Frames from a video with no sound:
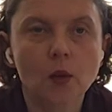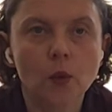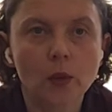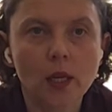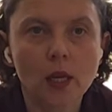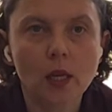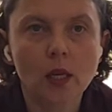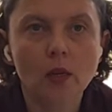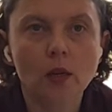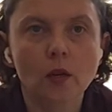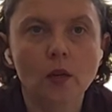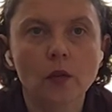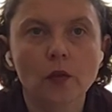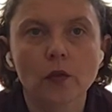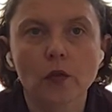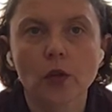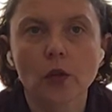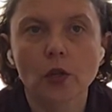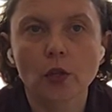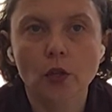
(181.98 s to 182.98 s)
week
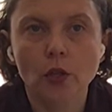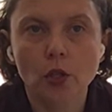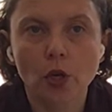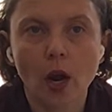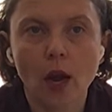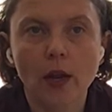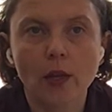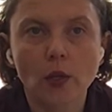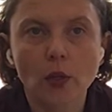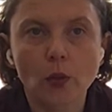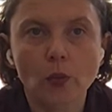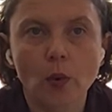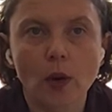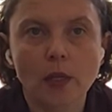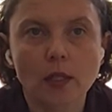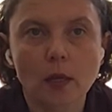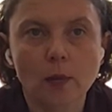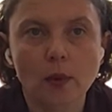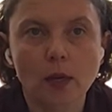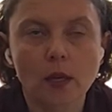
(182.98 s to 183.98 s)
for you to try a new
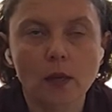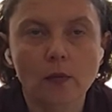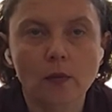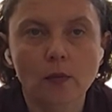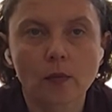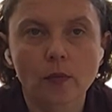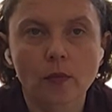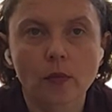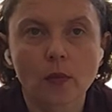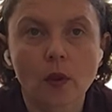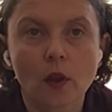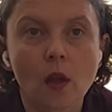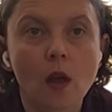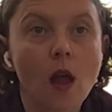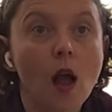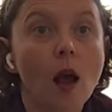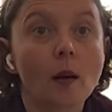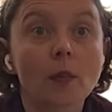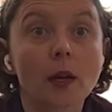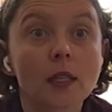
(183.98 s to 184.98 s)
recipe?
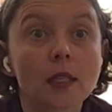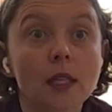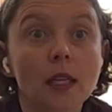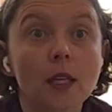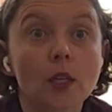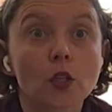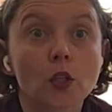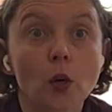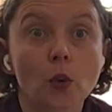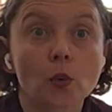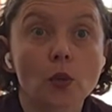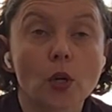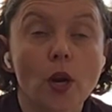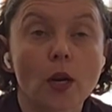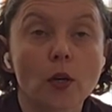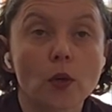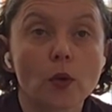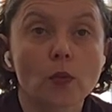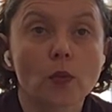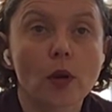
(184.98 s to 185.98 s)
I'm not saying don't try
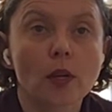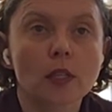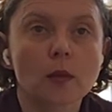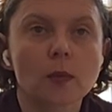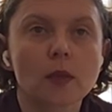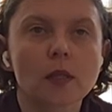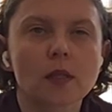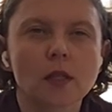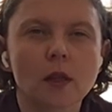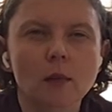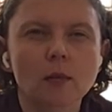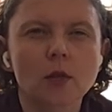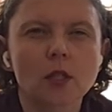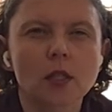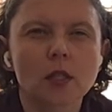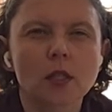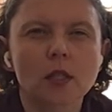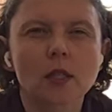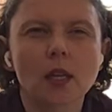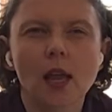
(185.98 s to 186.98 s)
new recipes. I'm
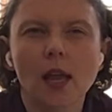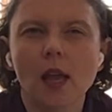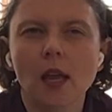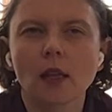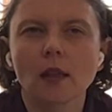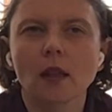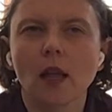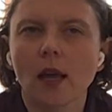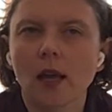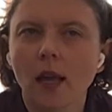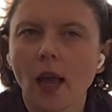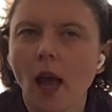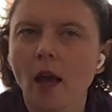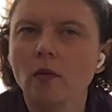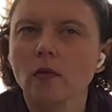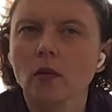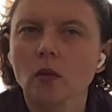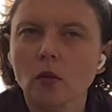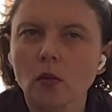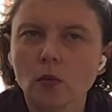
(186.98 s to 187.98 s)
just saying like
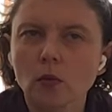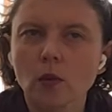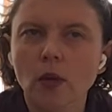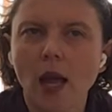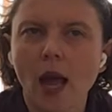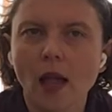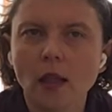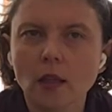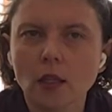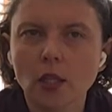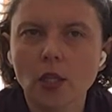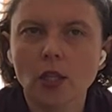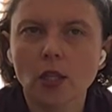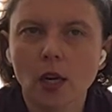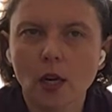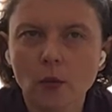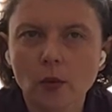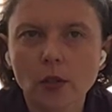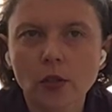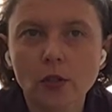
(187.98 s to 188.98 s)
have a little reality
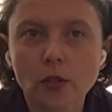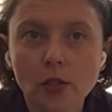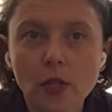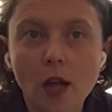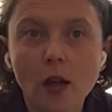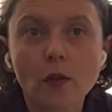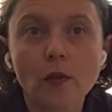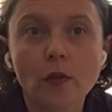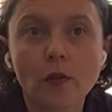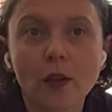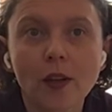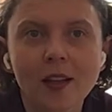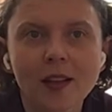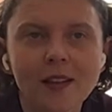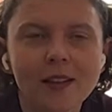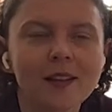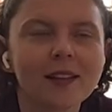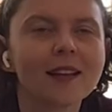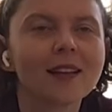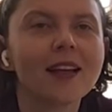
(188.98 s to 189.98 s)
check with yourself
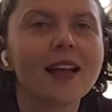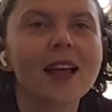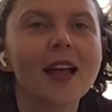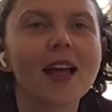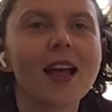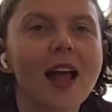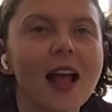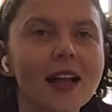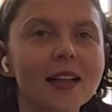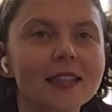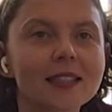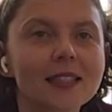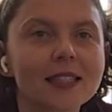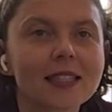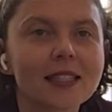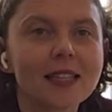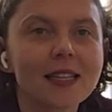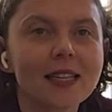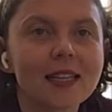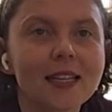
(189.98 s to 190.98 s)
and
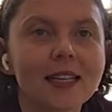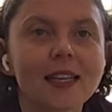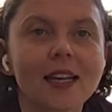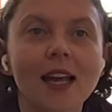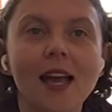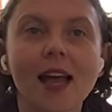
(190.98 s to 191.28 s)
see